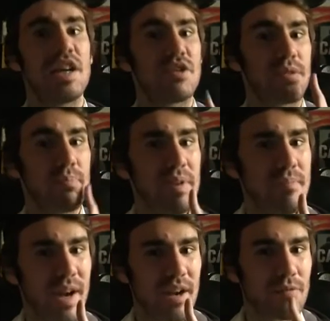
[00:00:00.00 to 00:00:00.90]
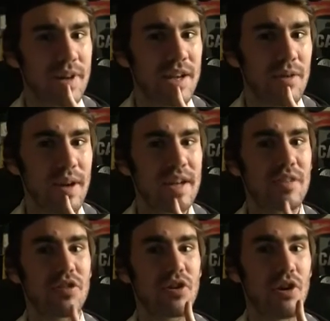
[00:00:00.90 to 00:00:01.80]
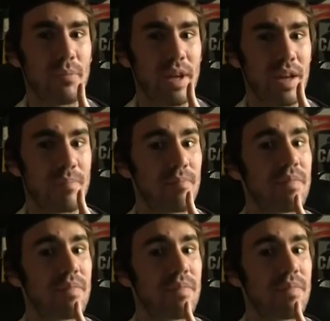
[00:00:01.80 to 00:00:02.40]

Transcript: She was bitten by a radioactive snowman.